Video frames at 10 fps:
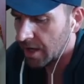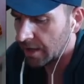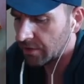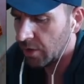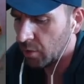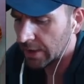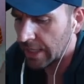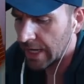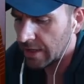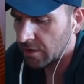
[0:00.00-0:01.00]
I saw one
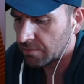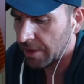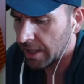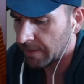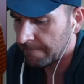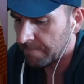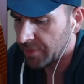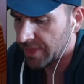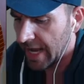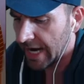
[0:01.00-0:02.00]
guy, he spent
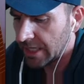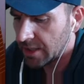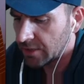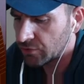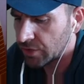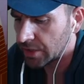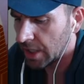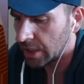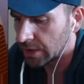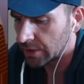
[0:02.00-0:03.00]

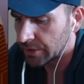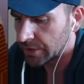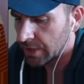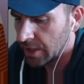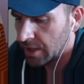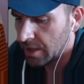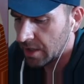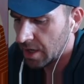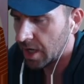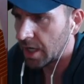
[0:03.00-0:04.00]
$900
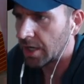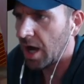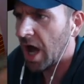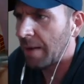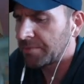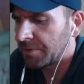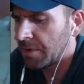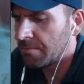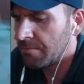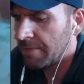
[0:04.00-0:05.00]
on
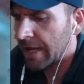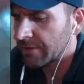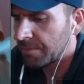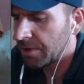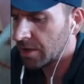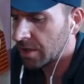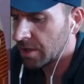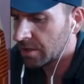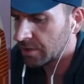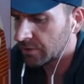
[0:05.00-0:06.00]
Optimum basketball
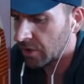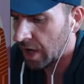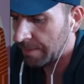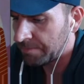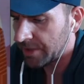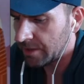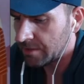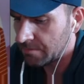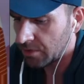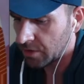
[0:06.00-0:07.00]
cards, or
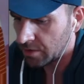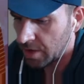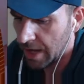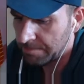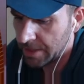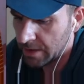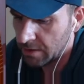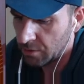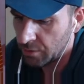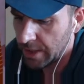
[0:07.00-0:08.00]
Optium, or Optic,
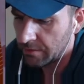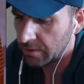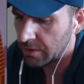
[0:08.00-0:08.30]
or whatever.